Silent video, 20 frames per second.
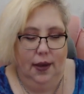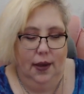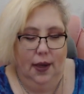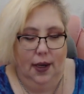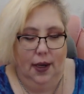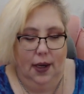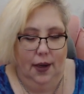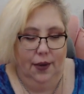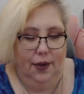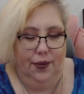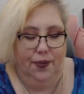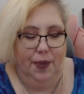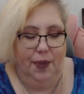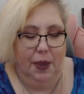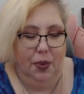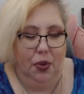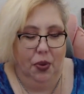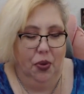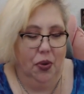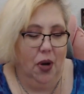of
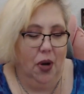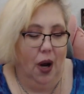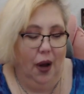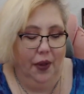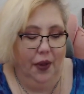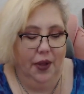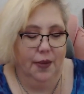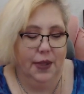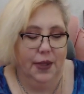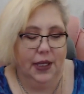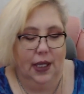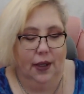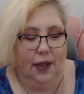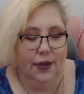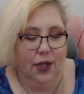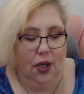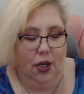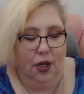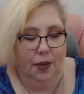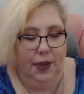people who call themselves
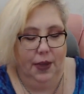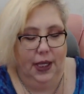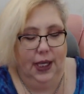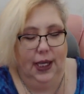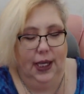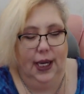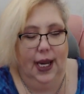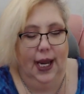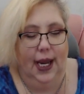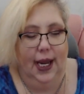Army